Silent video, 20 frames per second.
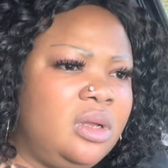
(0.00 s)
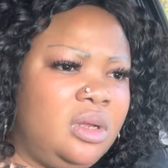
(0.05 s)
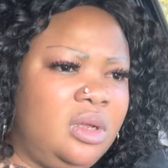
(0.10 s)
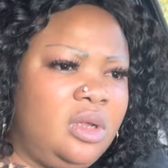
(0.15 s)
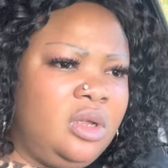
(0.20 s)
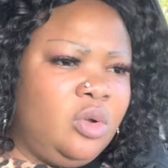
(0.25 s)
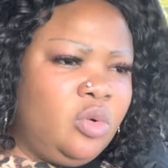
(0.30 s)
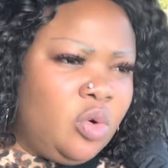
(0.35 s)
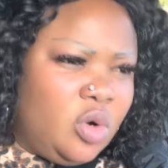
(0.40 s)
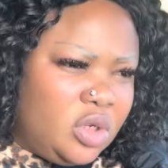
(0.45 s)

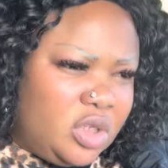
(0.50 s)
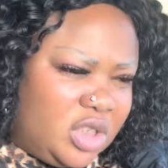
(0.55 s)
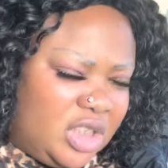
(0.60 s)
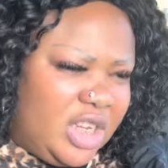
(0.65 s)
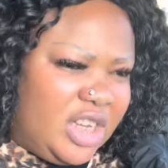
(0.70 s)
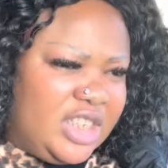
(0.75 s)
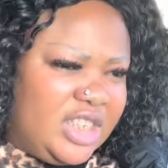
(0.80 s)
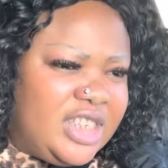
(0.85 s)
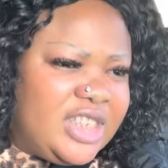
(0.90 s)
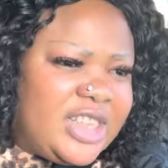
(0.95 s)
He was
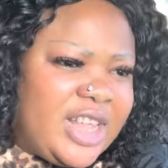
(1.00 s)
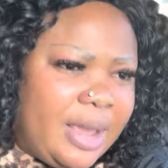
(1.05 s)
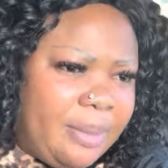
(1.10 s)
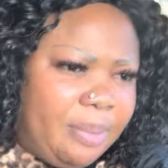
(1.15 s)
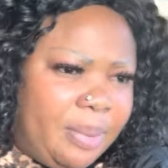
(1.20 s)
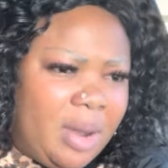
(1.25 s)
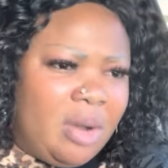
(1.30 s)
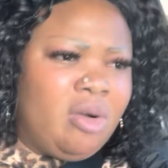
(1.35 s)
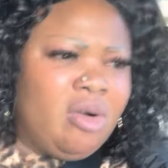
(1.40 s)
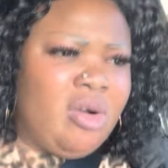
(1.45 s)
a
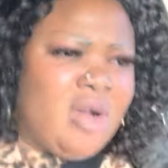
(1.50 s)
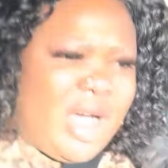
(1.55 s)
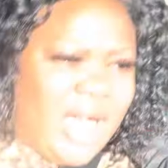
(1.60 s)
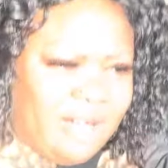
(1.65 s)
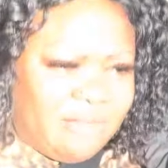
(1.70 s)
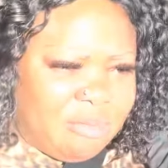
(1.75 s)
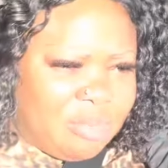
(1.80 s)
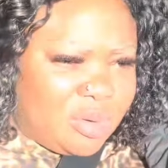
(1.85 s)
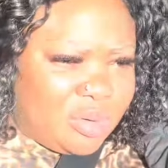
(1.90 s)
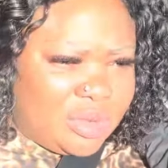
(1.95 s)
step or
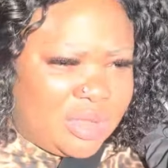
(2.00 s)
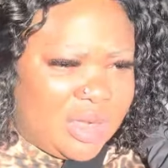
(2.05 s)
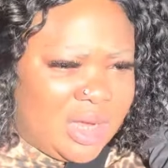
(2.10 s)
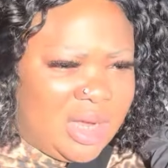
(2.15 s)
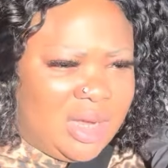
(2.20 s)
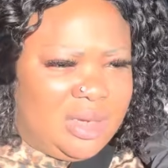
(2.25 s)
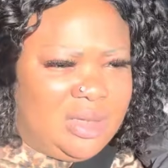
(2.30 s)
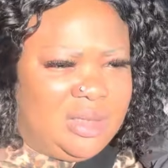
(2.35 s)
half brother.